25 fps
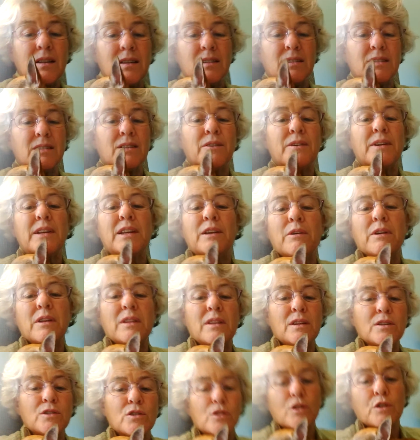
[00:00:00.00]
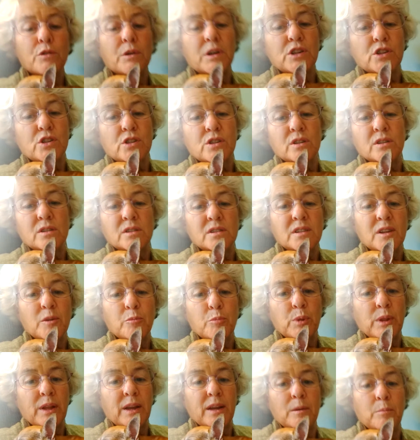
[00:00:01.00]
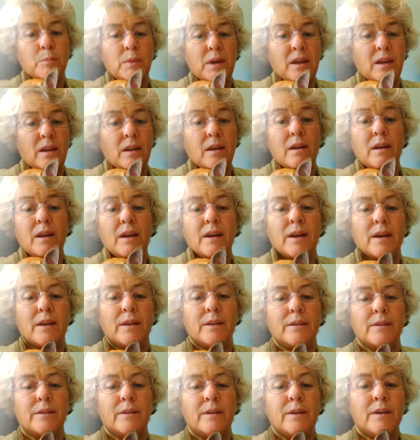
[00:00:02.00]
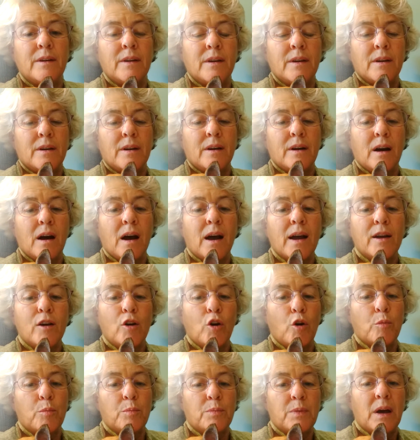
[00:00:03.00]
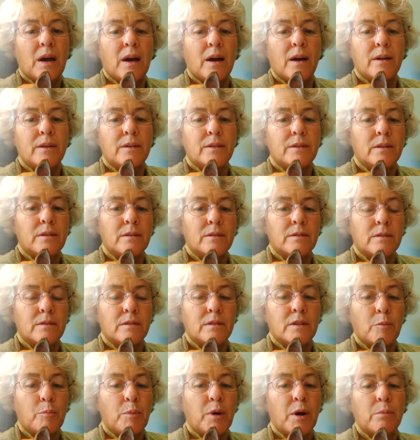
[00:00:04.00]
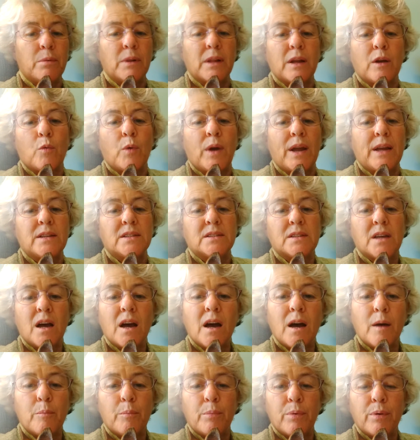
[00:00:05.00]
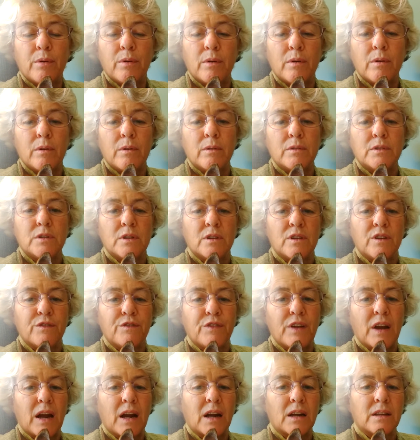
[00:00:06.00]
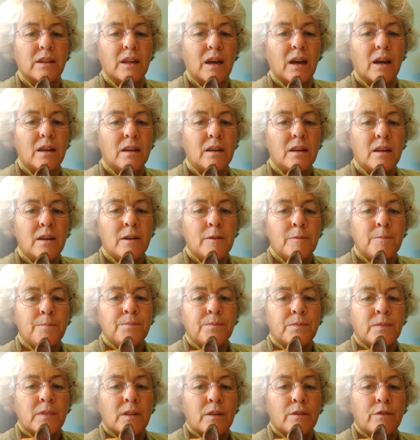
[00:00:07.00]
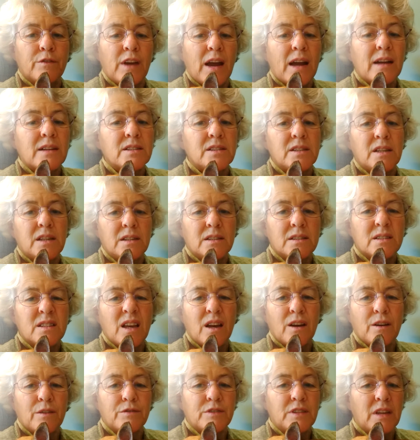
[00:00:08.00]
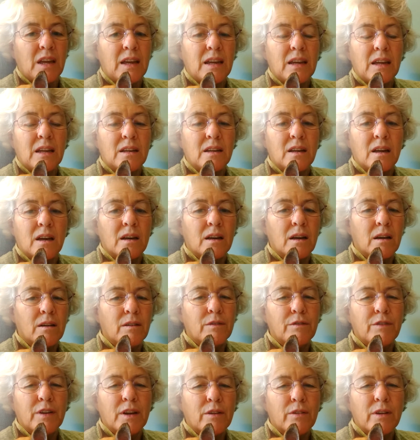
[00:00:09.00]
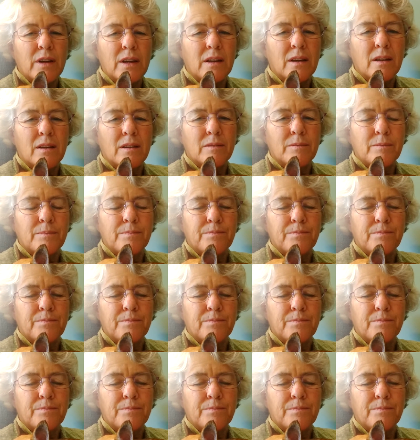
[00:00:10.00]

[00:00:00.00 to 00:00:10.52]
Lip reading: So anyway, these are questions that plague me, and I hope that the public wakes up to the fact that vaccines have taken a very